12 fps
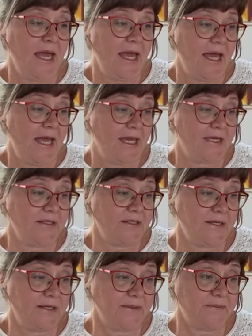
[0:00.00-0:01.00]
And
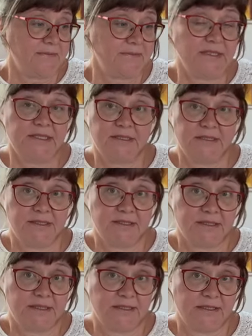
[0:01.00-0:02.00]
this is a
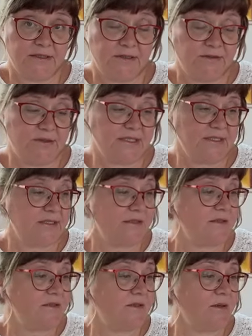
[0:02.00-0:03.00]
6 in US.
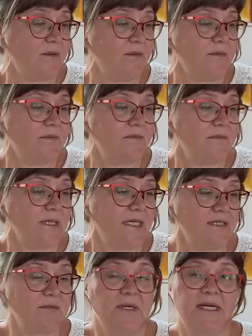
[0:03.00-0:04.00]
So
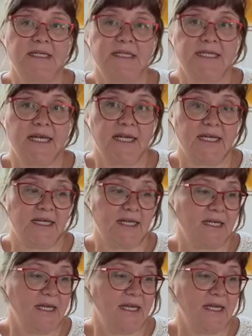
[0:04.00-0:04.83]
that's where I started.